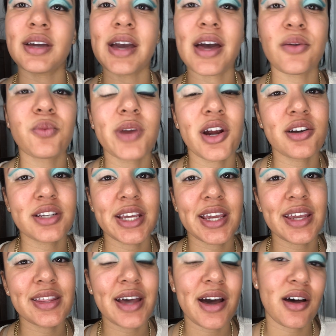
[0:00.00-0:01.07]
and we are
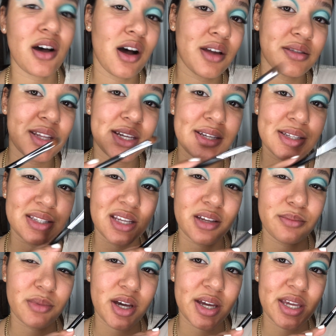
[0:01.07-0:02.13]
taking that on the
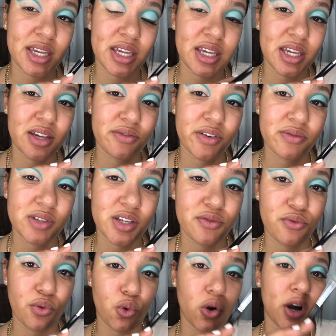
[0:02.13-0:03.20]
Sigma
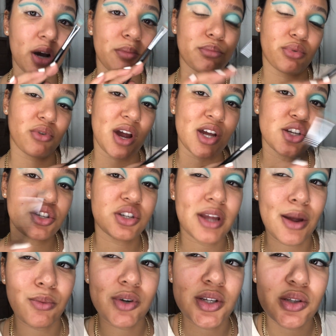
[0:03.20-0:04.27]
E54 brush,
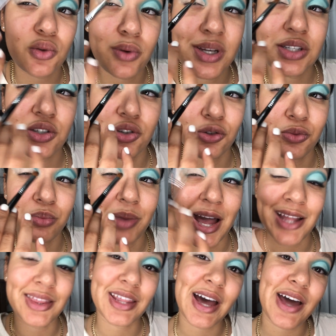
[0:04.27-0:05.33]
and we're just going to
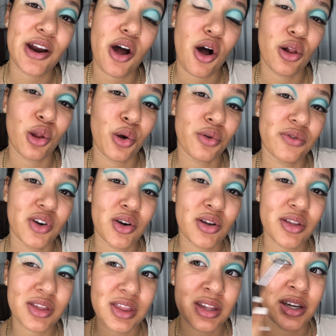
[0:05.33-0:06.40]
pat that all over
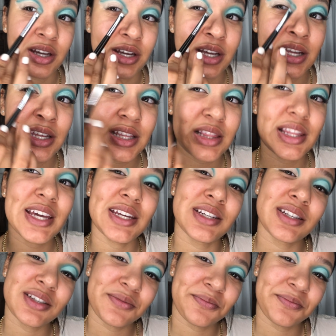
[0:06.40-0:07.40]
the lid.